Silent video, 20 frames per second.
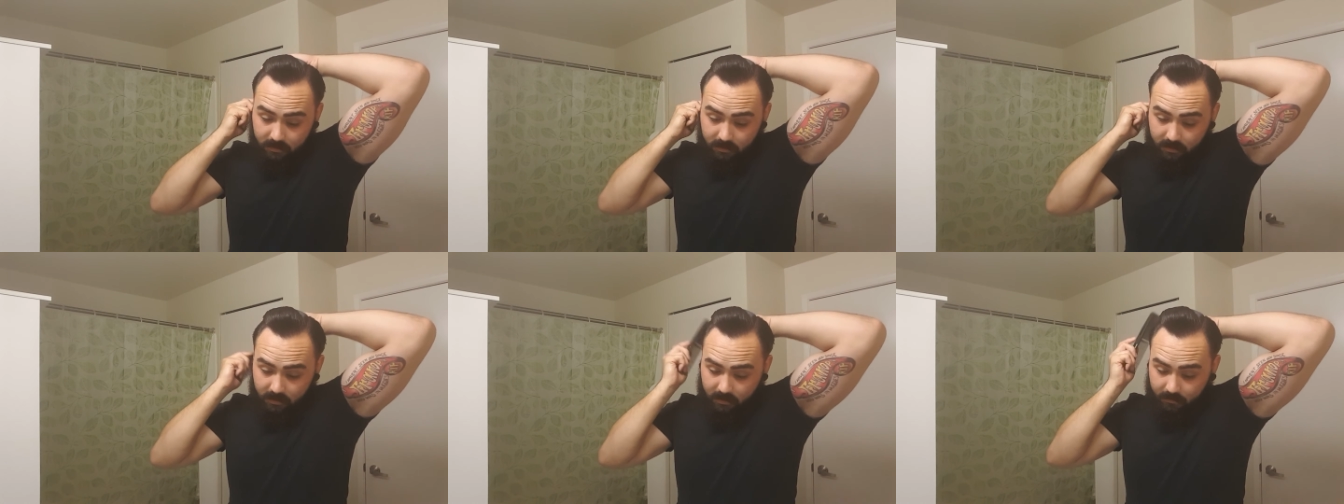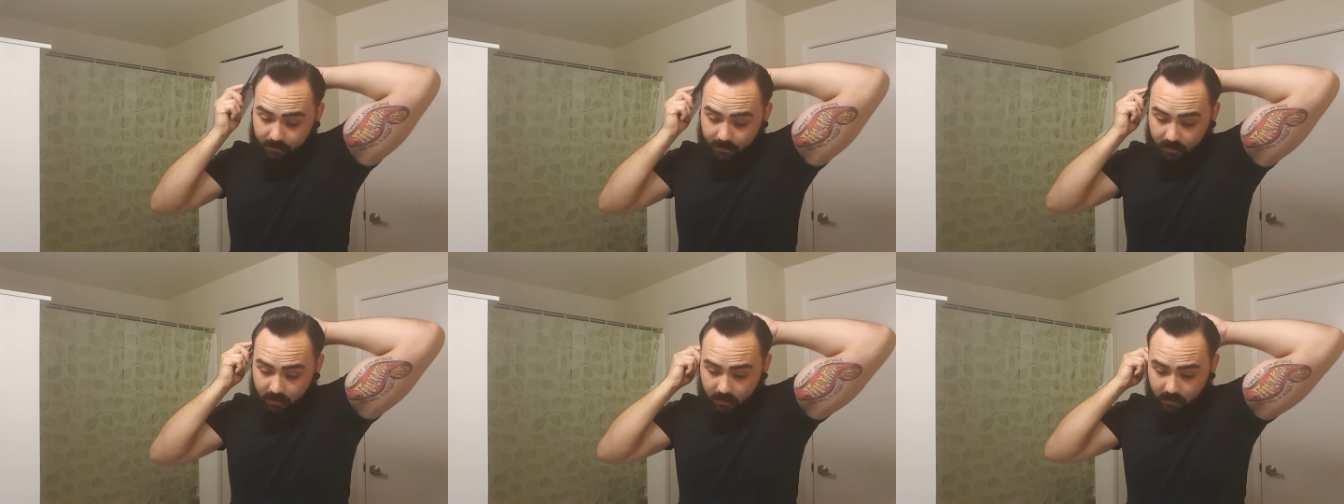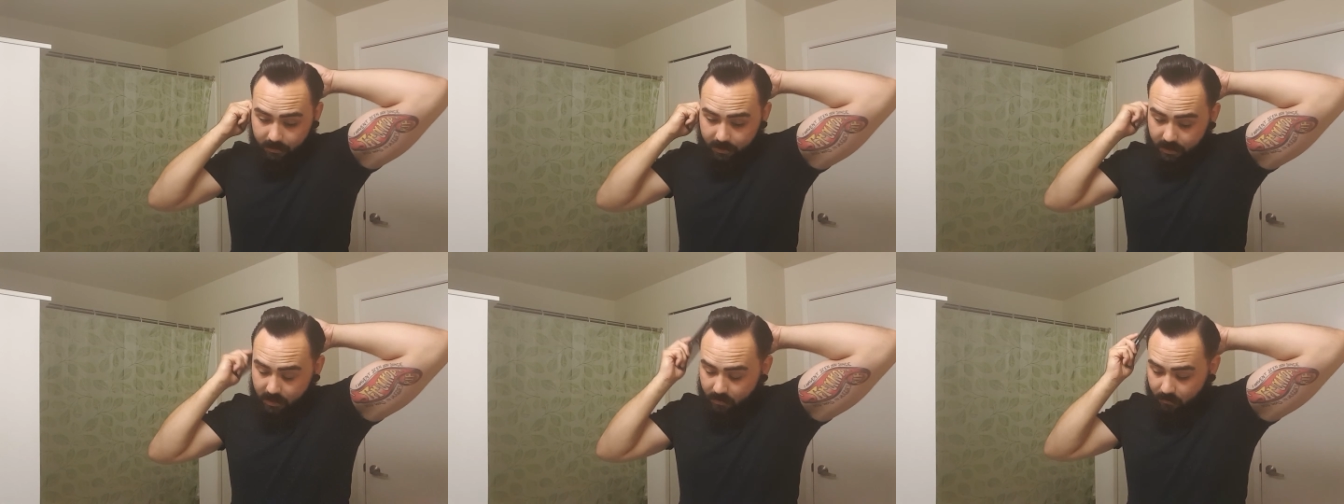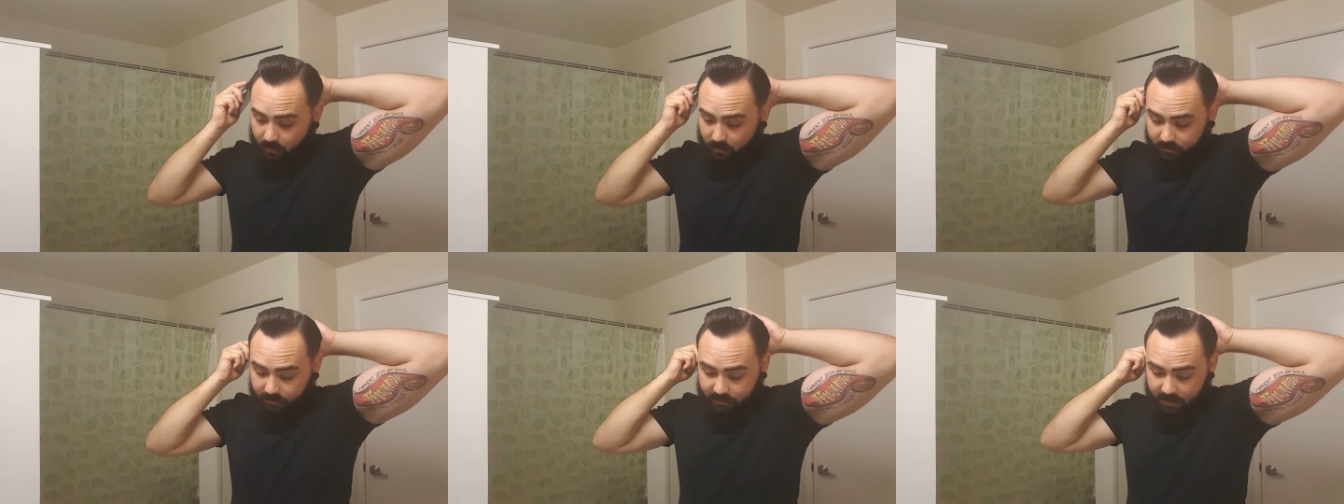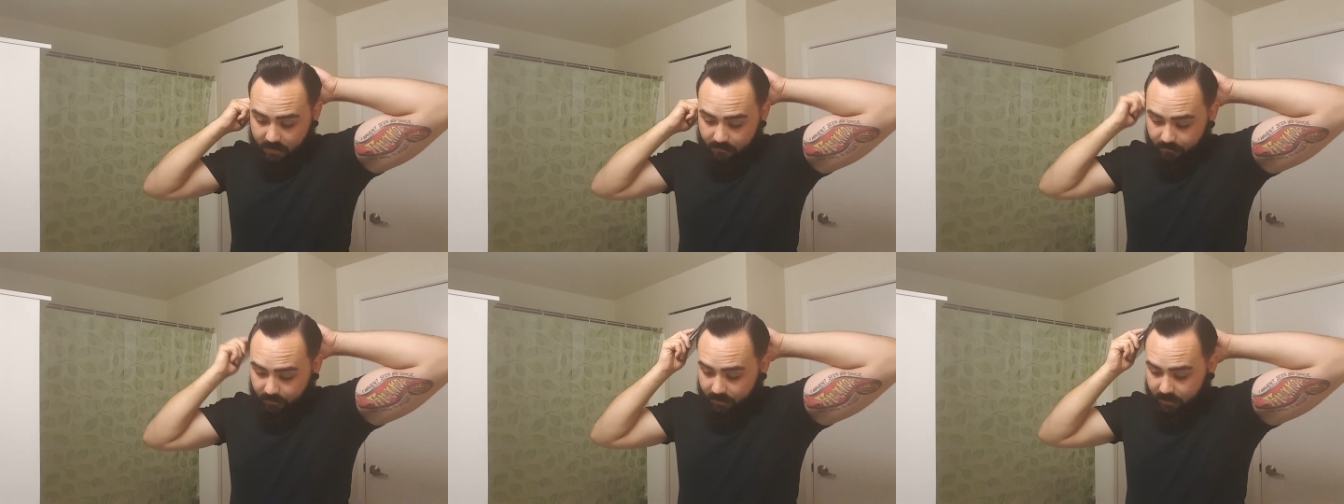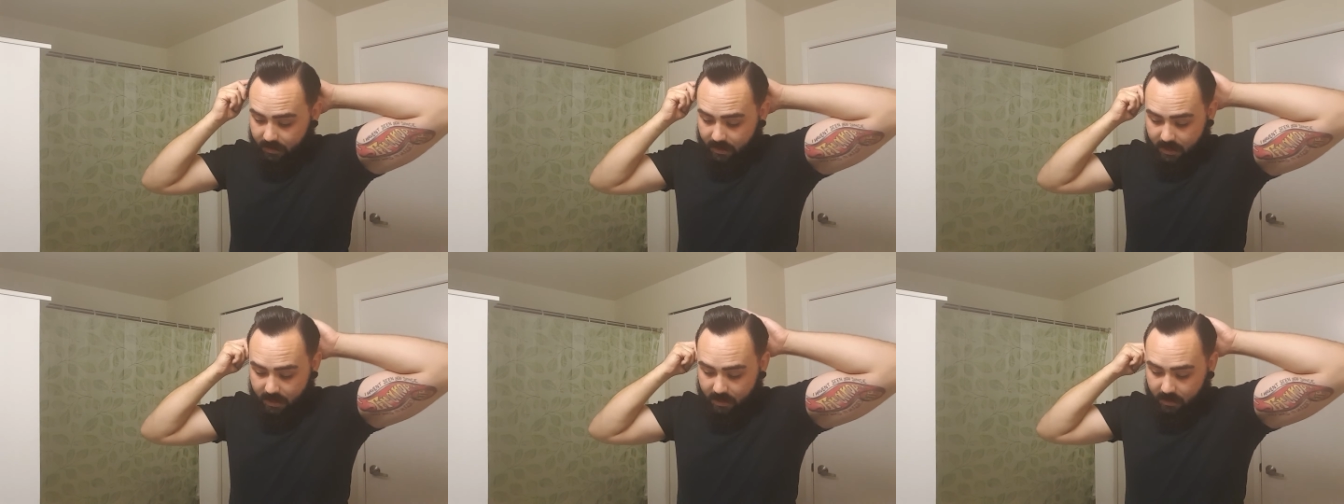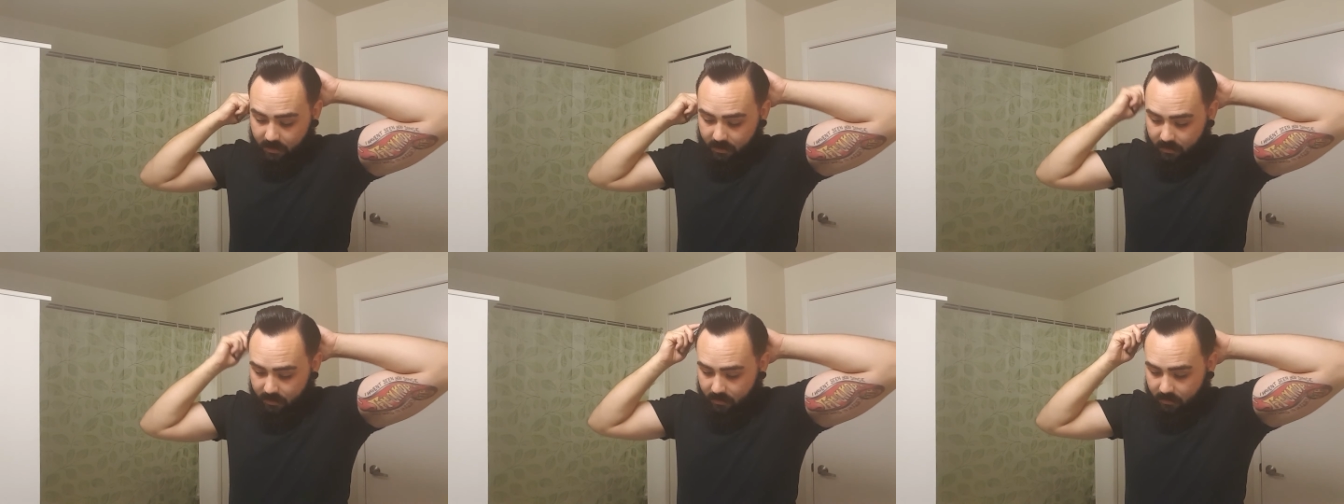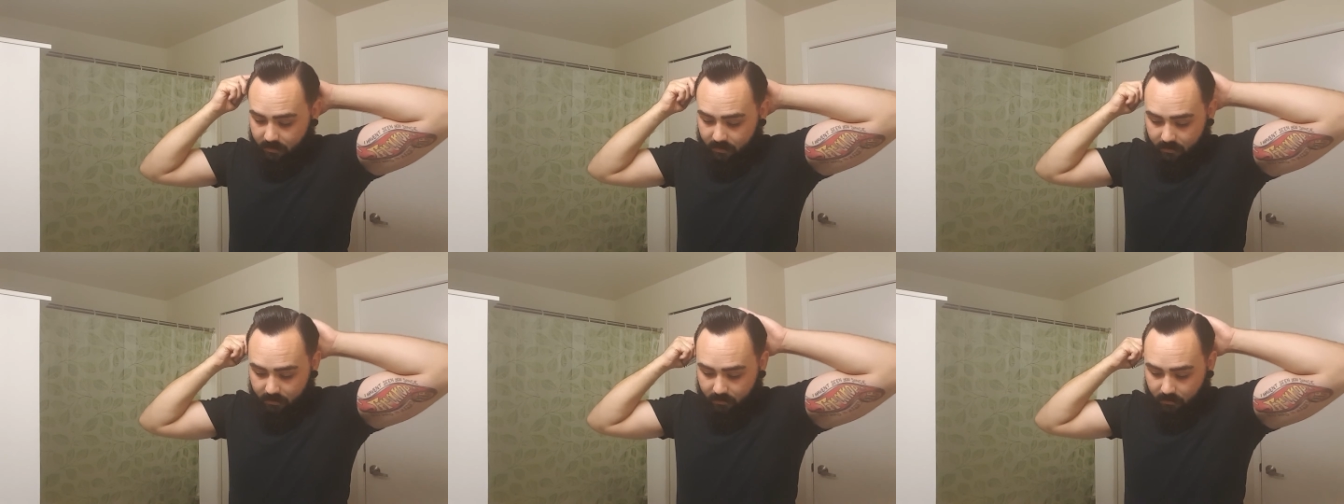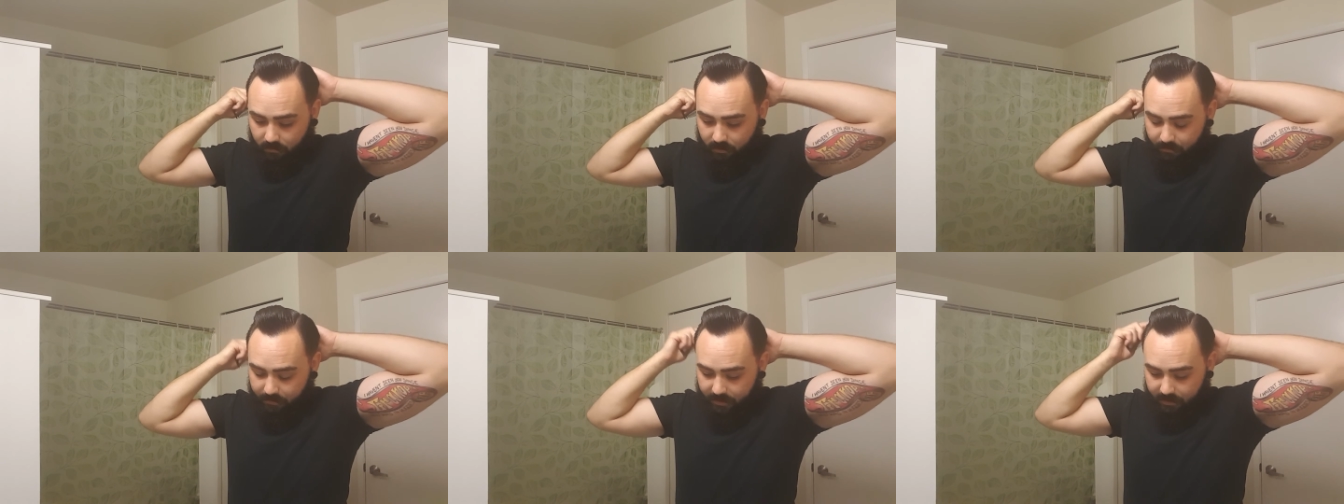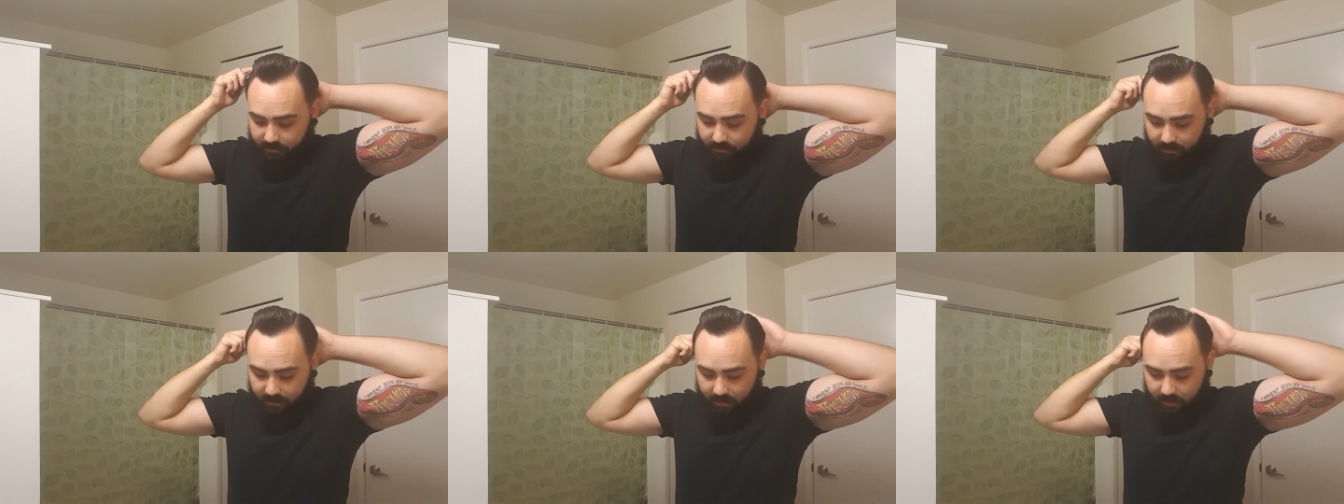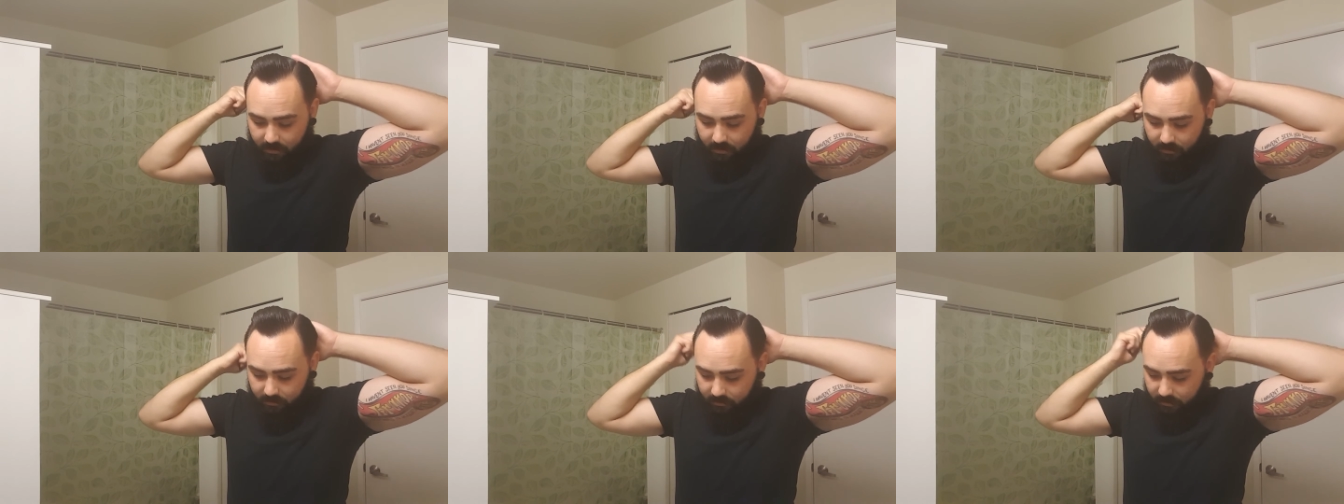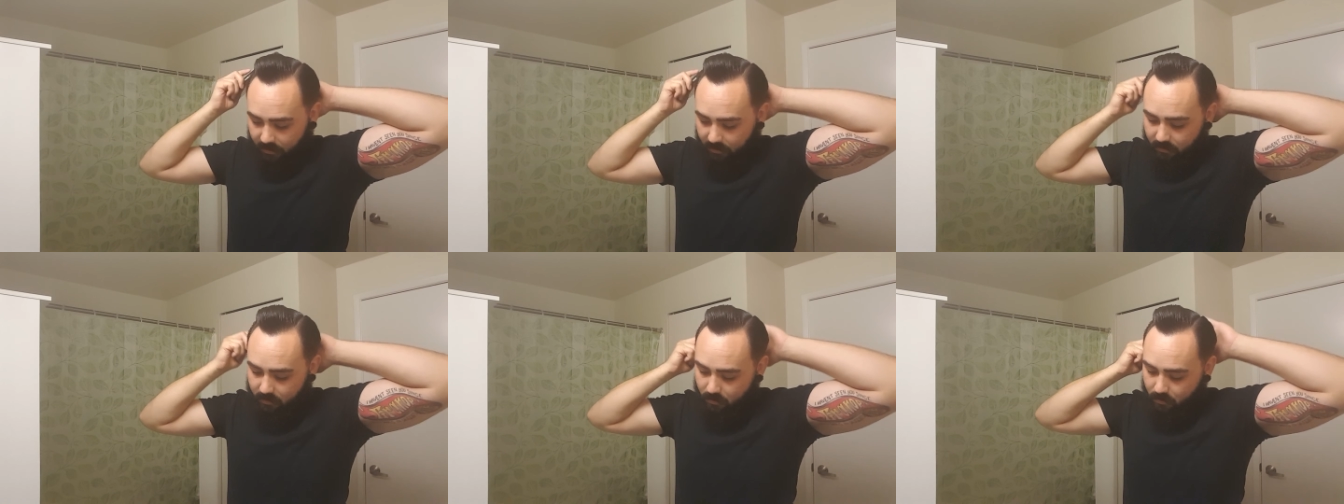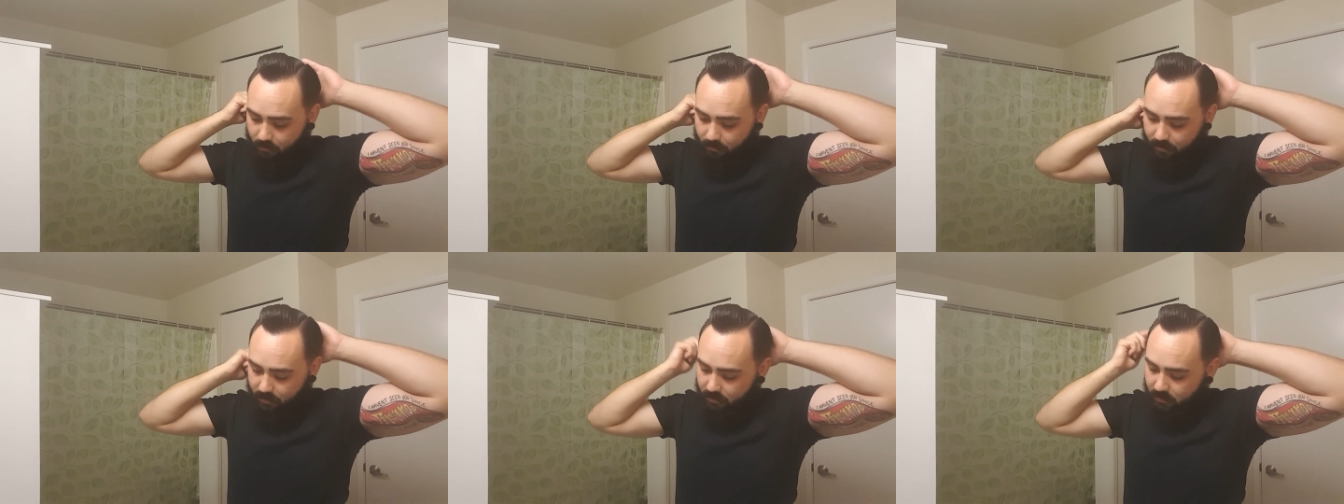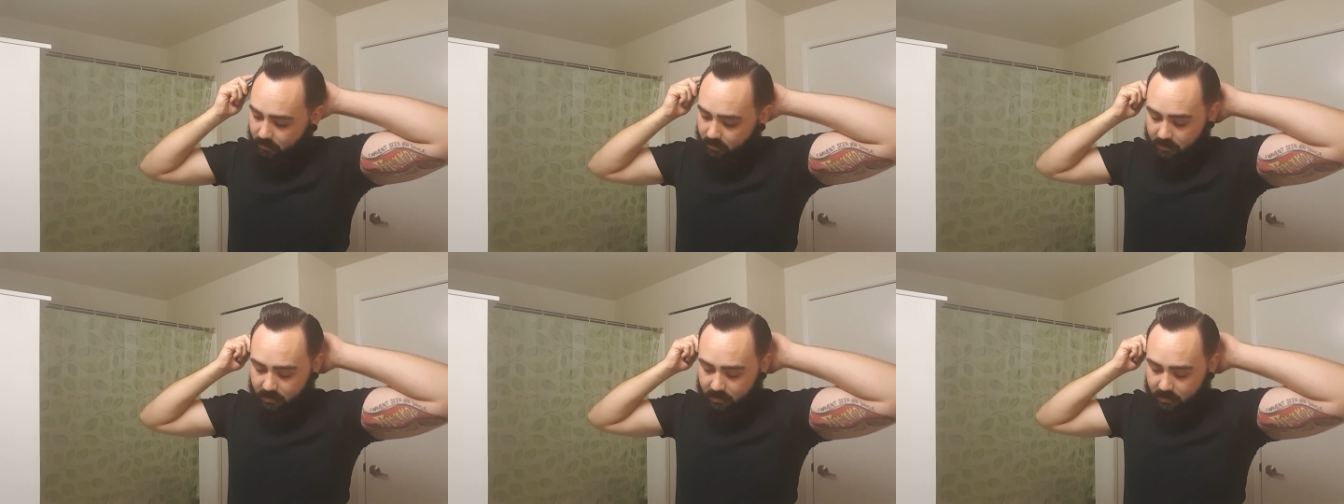And I'm like, okay, I'm all set for the day, and then 20 minutes later, it's like, nope.